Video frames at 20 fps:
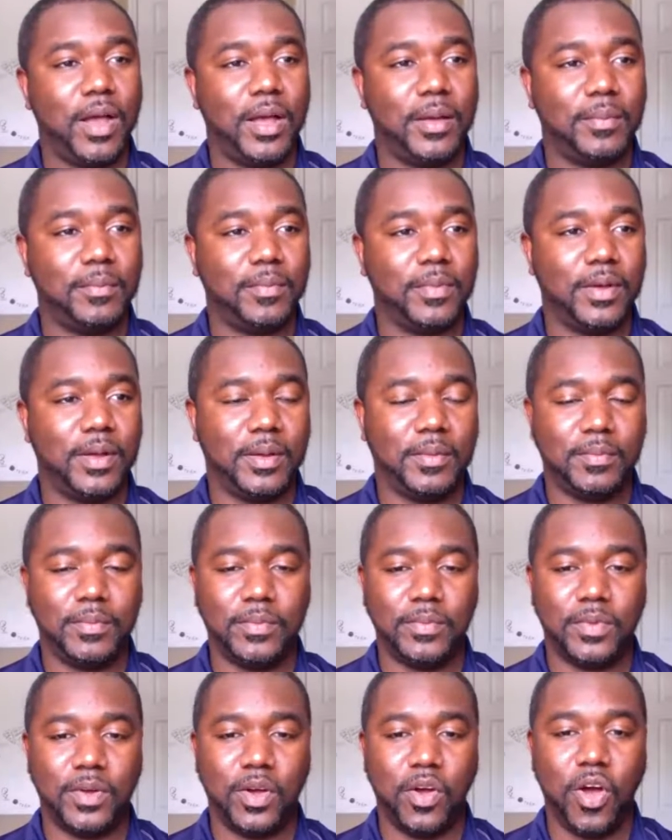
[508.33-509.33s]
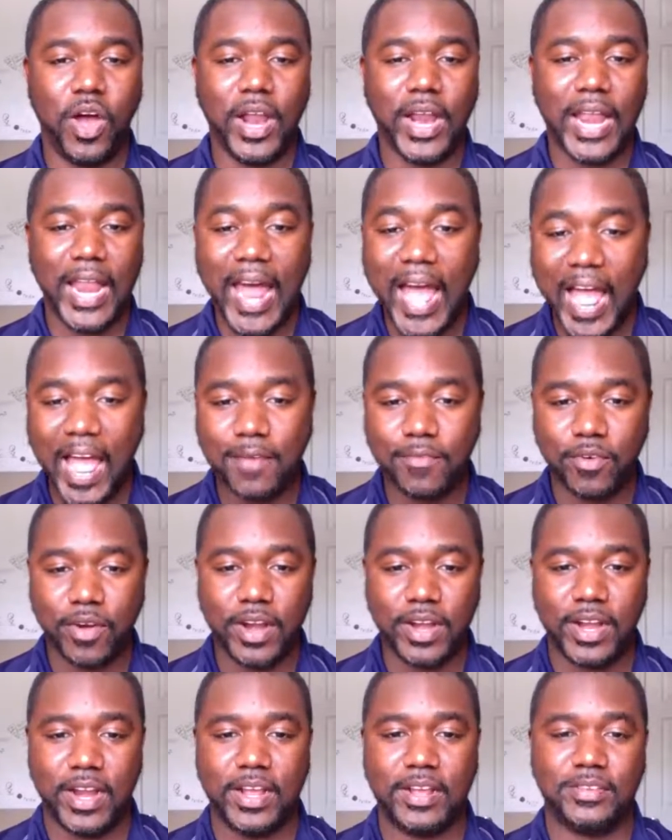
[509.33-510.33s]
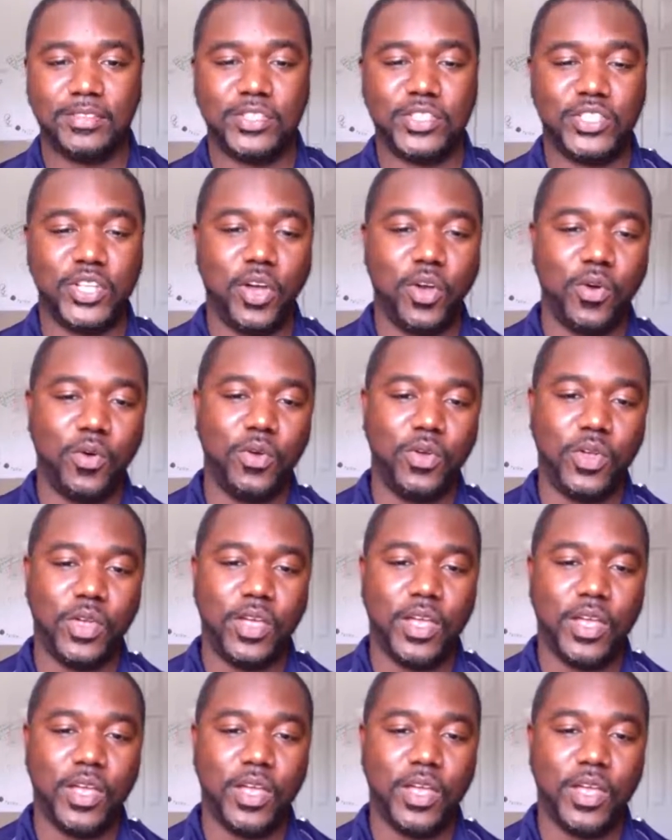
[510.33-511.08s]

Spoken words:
on live right now. So